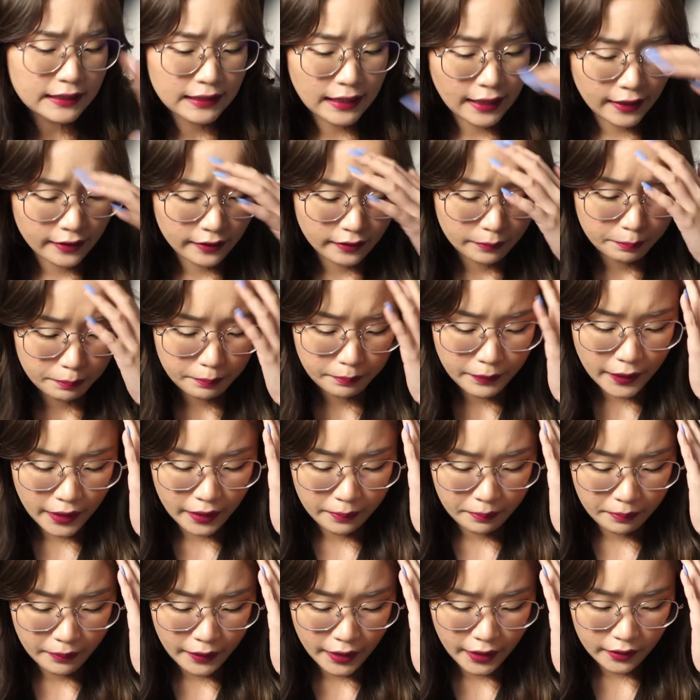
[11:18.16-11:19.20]
like my
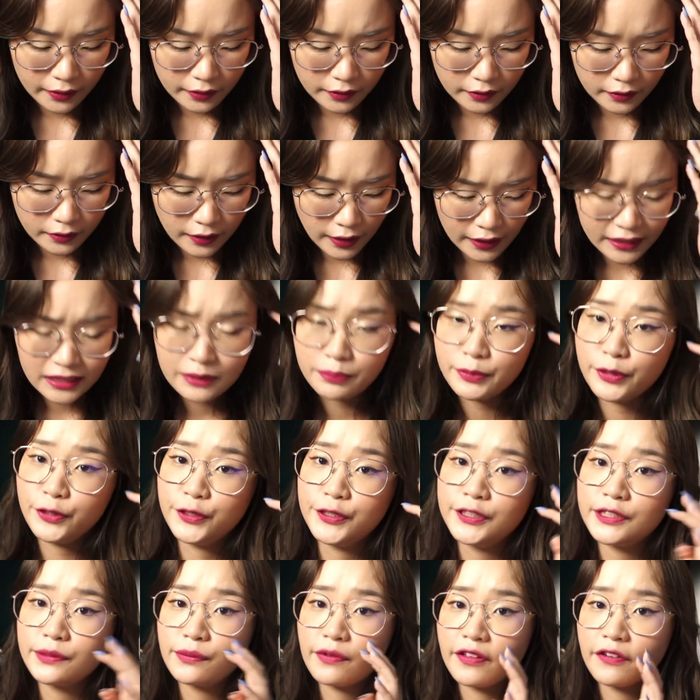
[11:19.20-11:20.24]
main
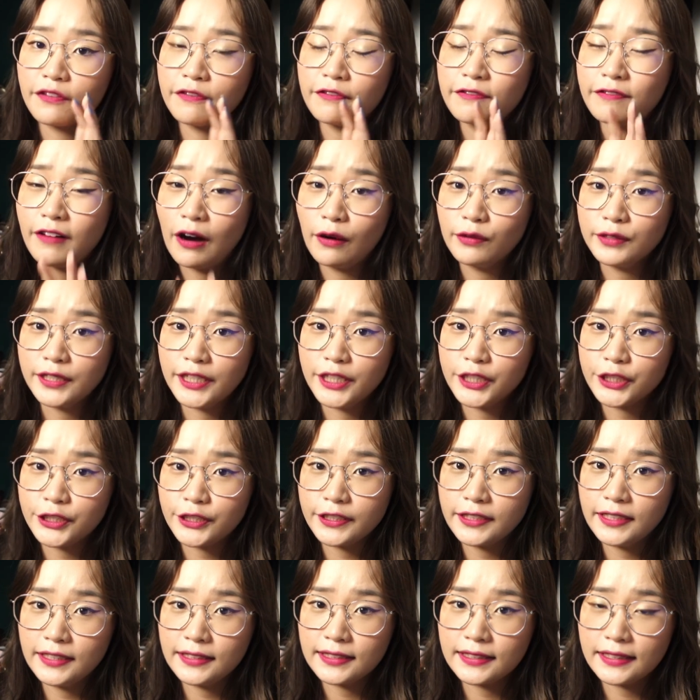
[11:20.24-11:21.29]
experience with the
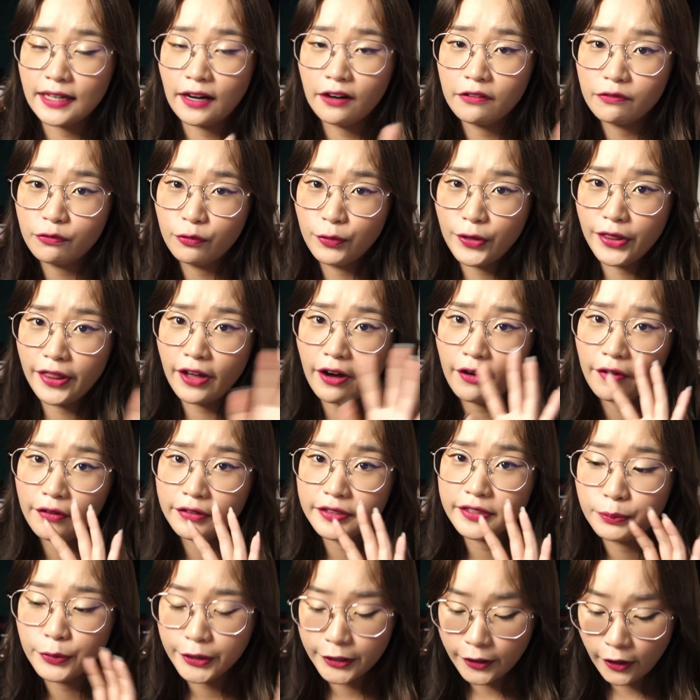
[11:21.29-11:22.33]
foundation itself
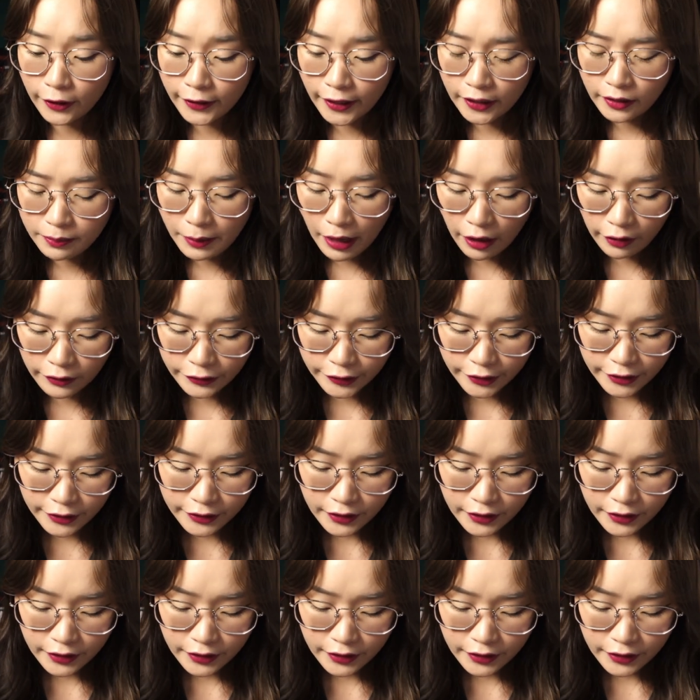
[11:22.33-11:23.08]
without putting on any powder.